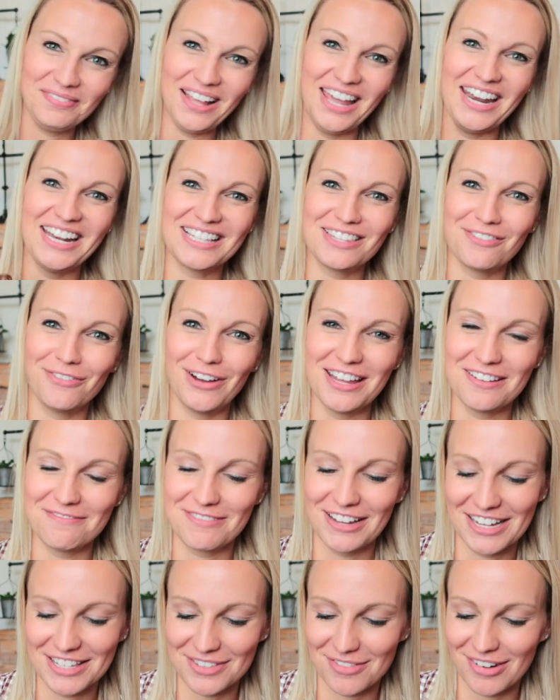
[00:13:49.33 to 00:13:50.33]
and it's funny
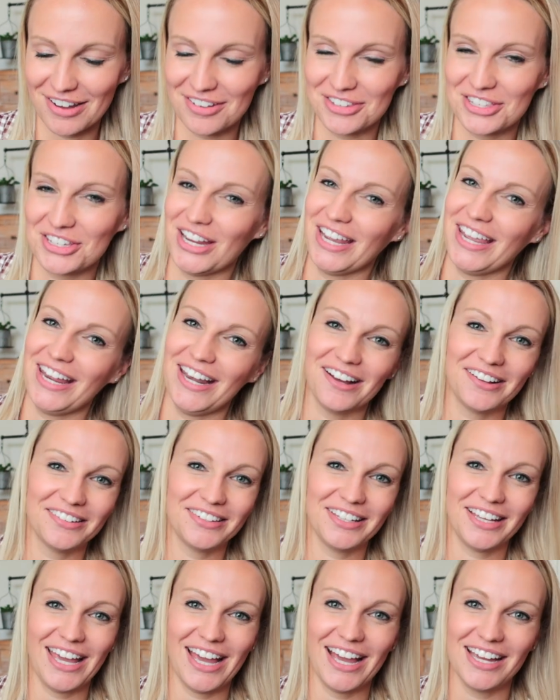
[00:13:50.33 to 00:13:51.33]
because when I was checking out
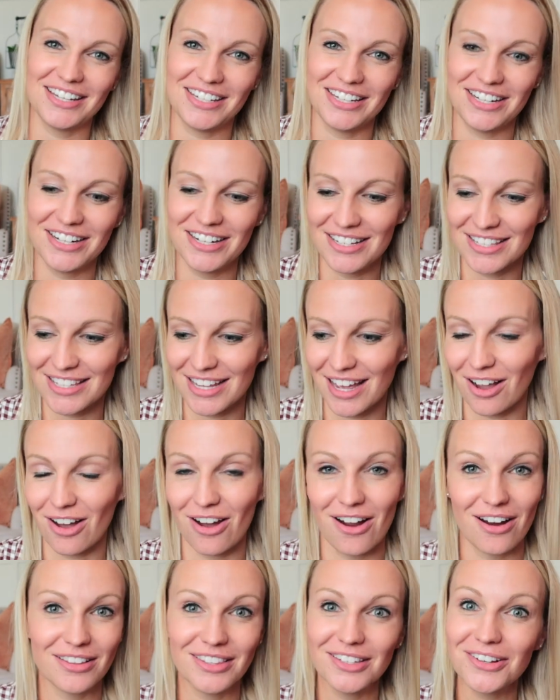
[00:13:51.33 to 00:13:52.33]
the cashier, I was
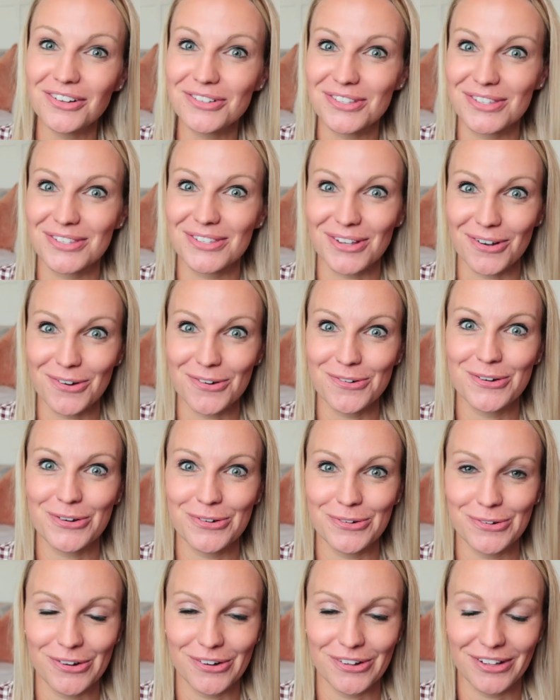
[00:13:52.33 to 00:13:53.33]
like, aren't those so
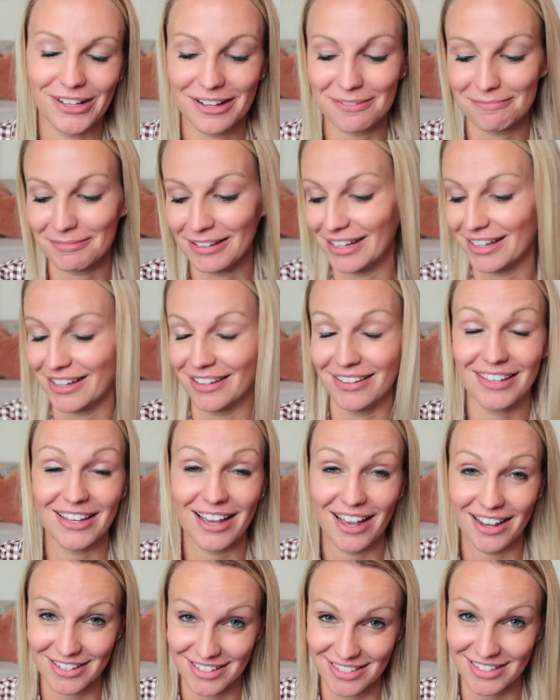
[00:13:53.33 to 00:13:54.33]
cool? I'm like,
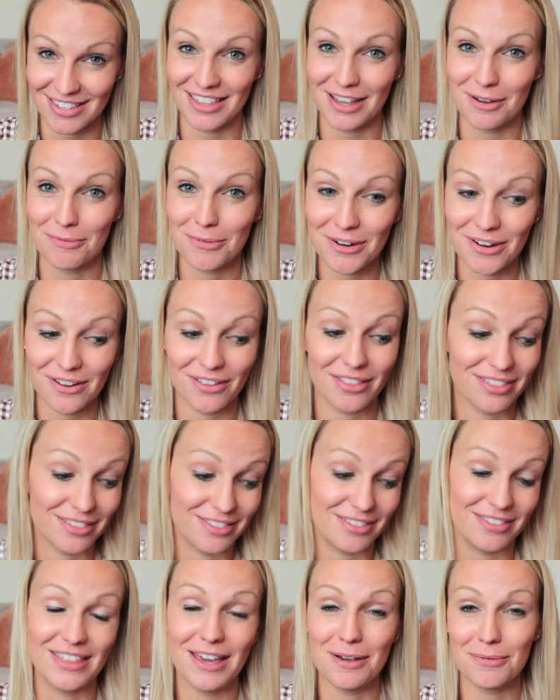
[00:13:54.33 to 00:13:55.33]
yes, they were,
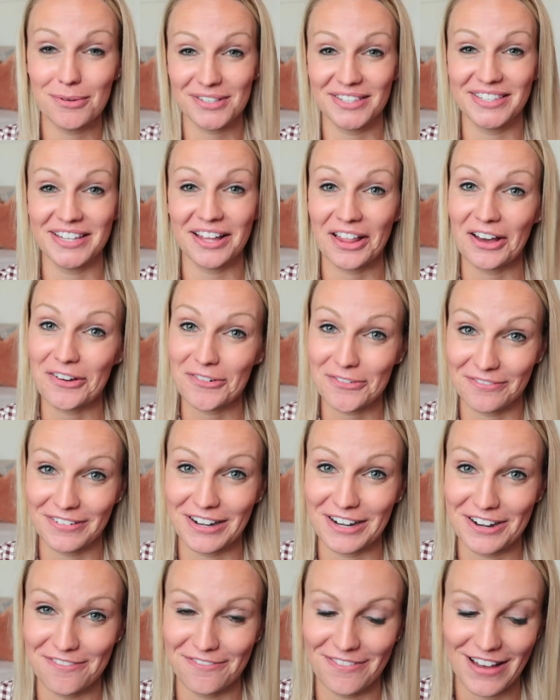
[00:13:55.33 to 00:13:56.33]
they will sell out
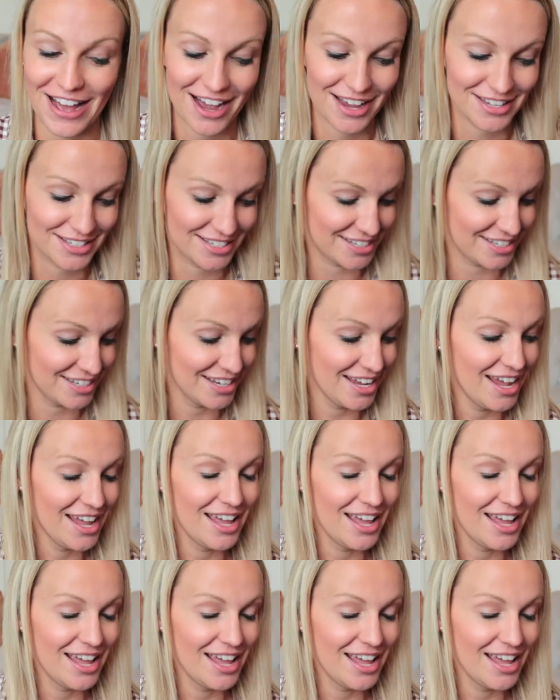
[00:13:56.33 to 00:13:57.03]
very fast.